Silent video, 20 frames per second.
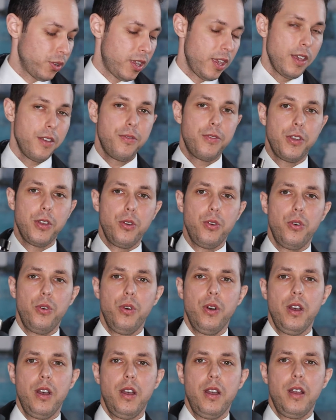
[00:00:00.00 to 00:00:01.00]
give you
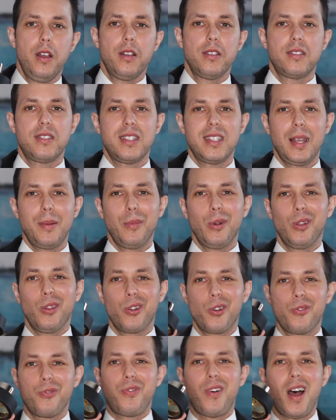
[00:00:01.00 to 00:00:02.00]

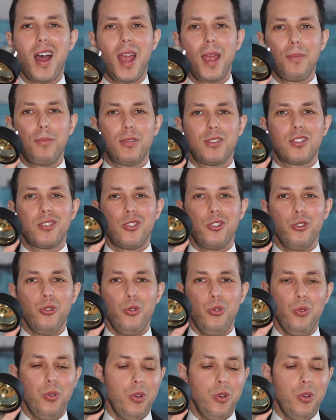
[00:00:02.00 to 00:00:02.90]
similar vibes to